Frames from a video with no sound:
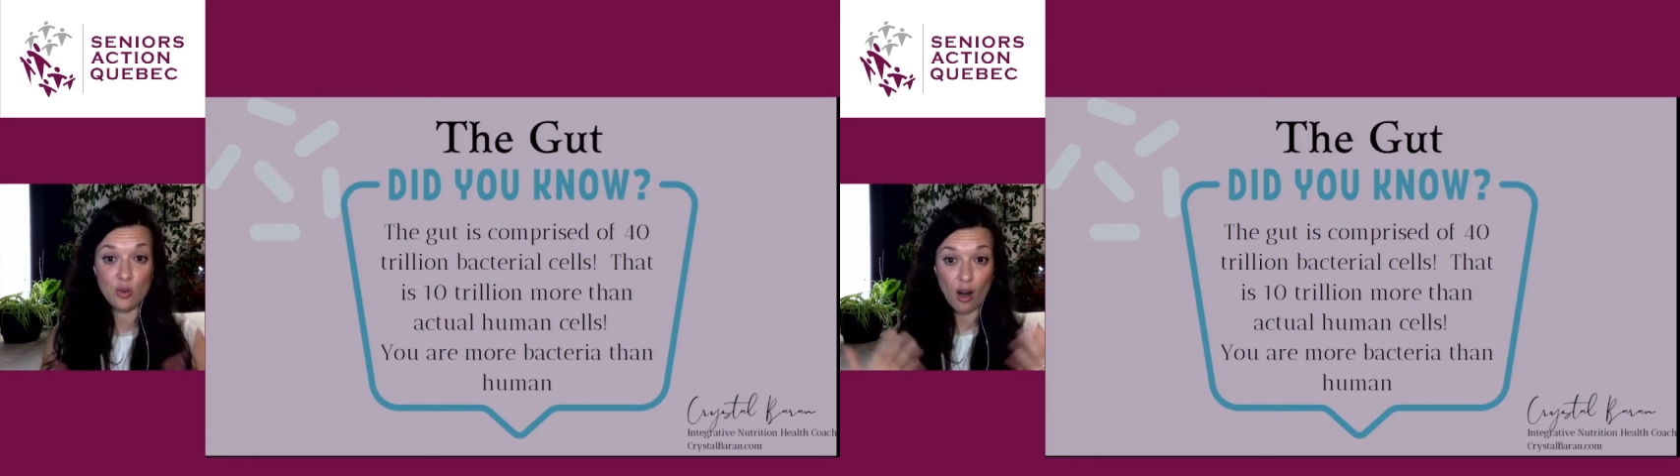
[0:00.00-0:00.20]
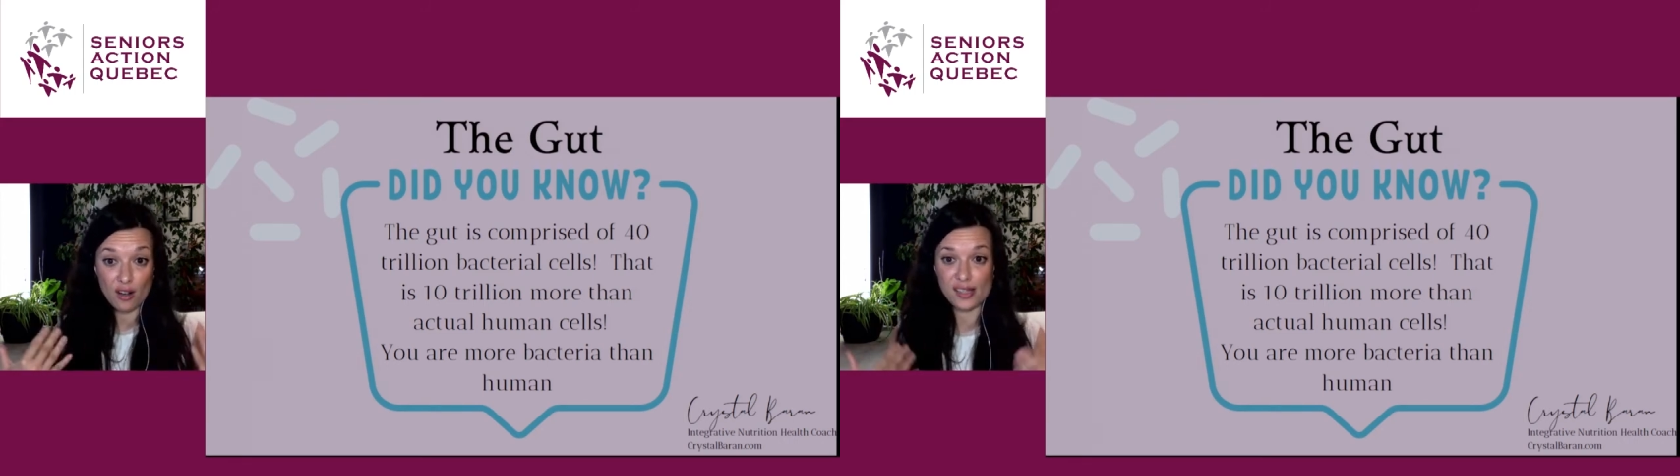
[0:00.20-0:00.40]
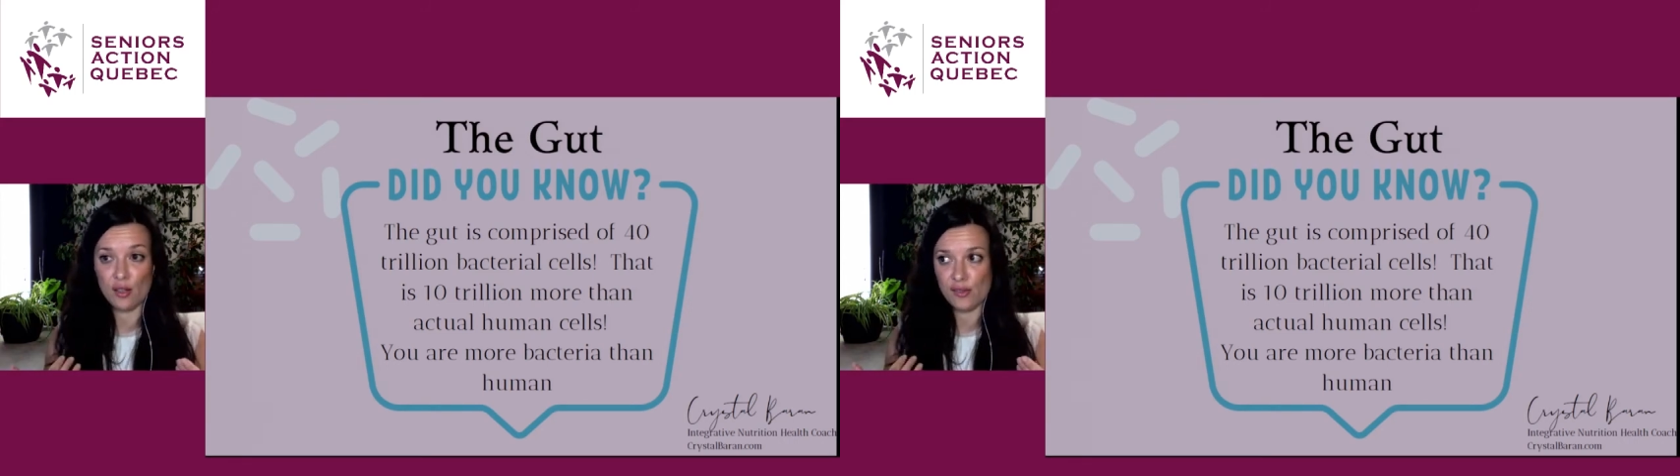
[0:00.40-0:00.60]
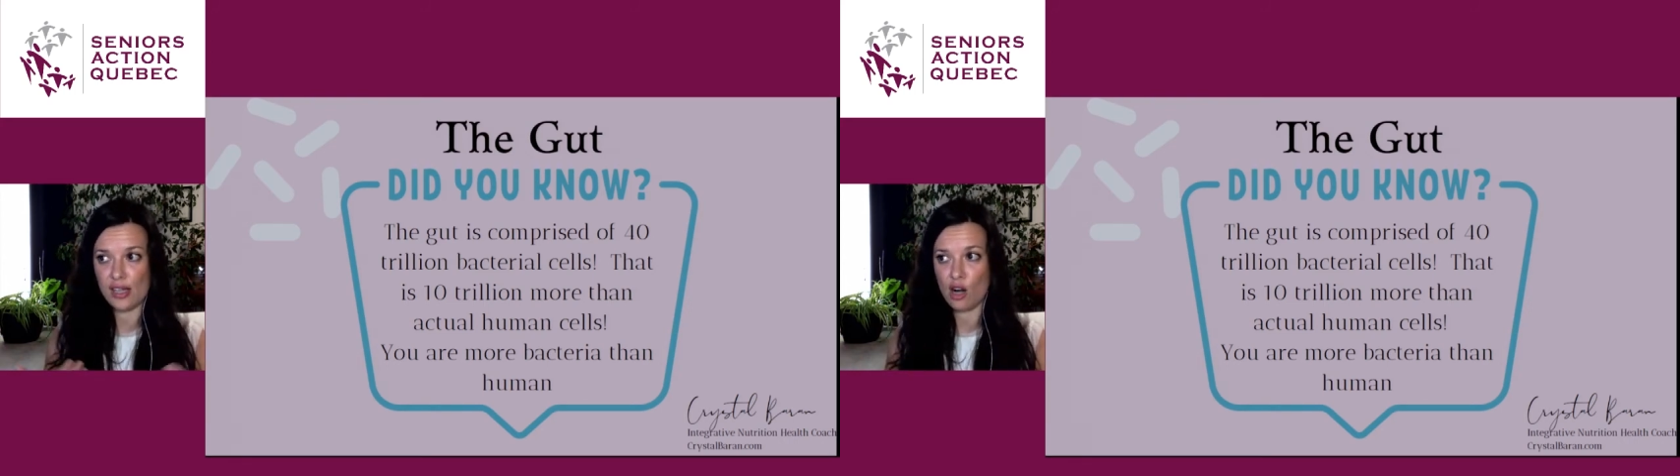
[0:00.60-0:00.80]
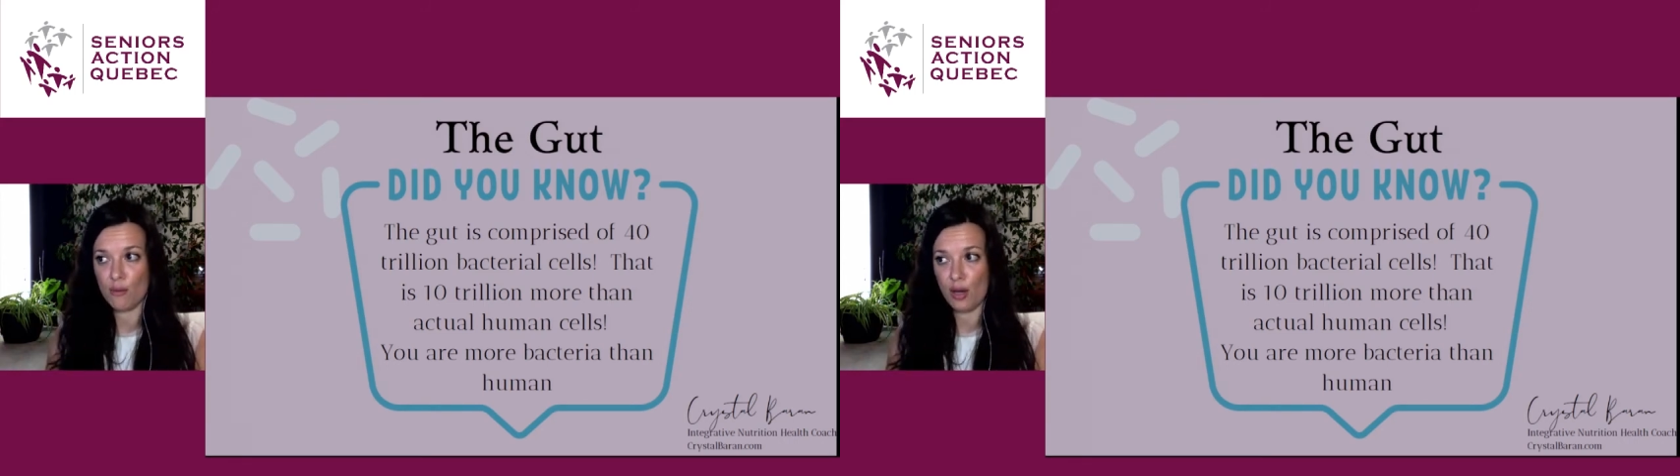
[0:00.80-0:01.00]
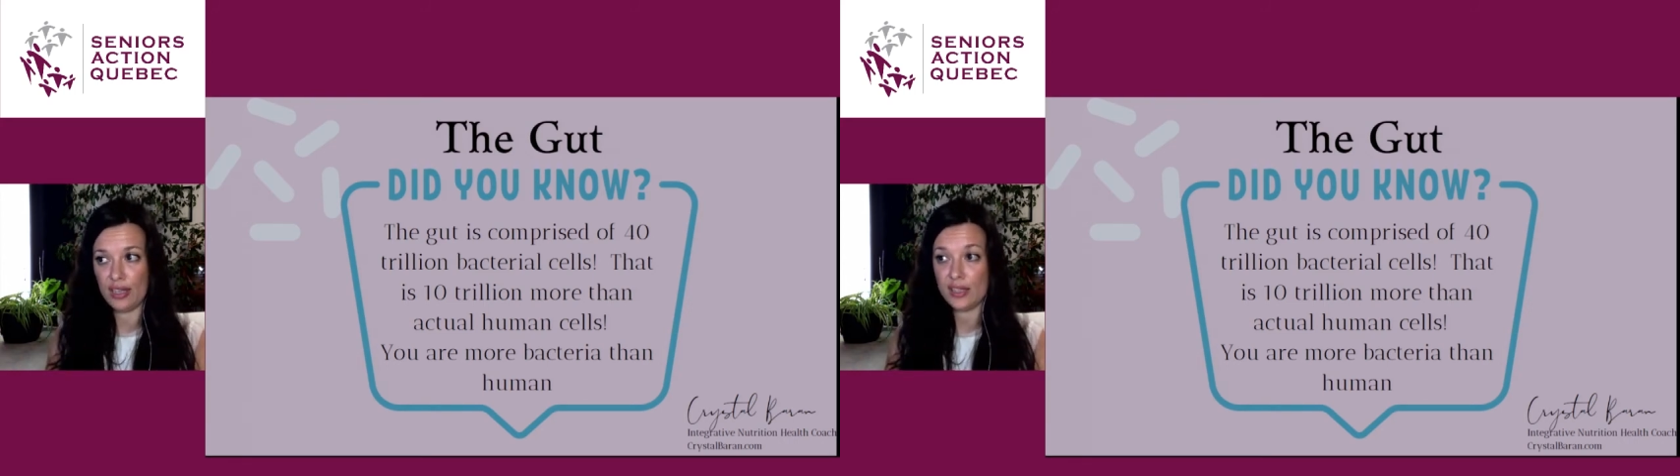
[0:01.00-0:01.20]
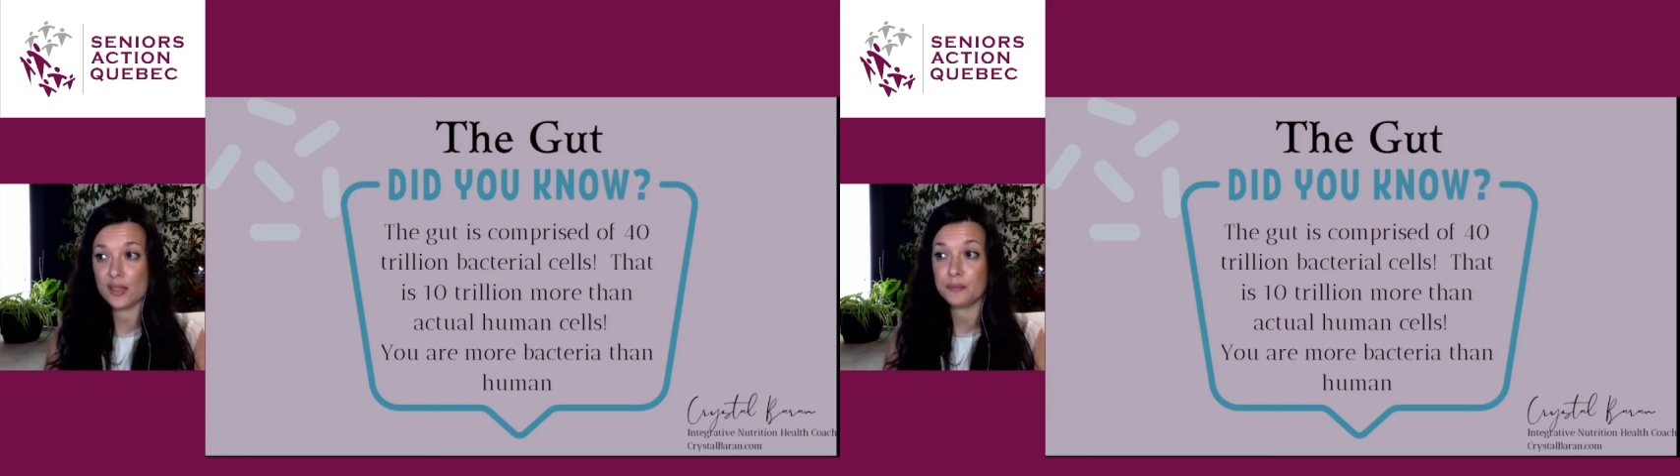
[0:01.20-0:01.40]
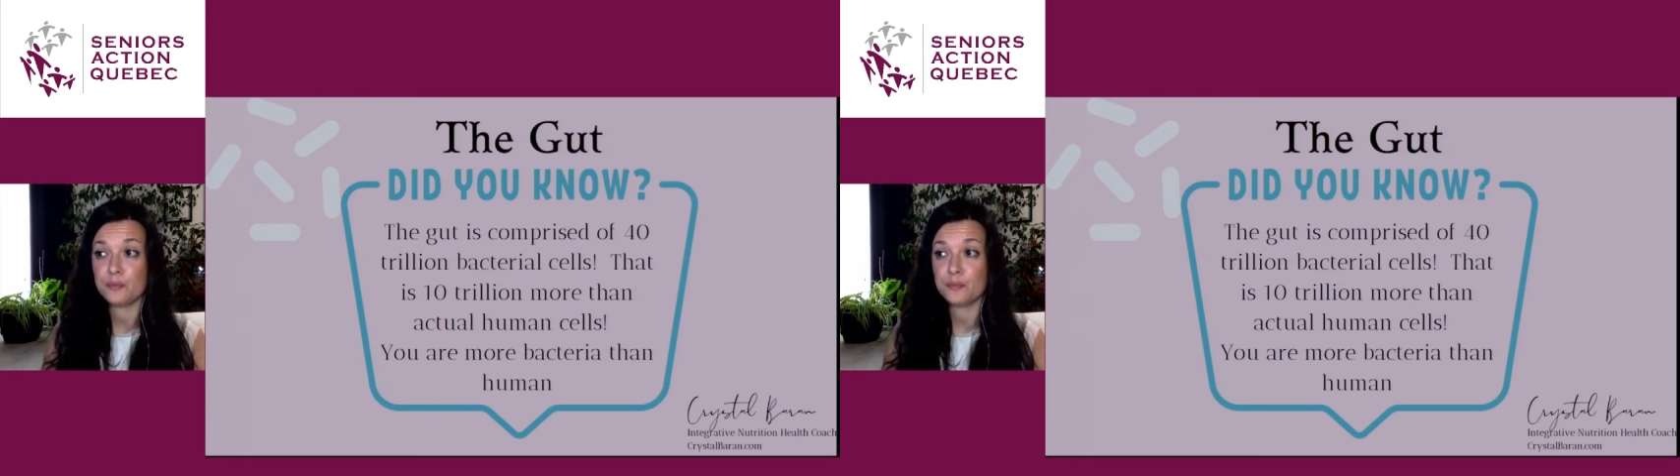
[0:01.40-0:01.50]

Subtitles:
to ourselves and our bodies.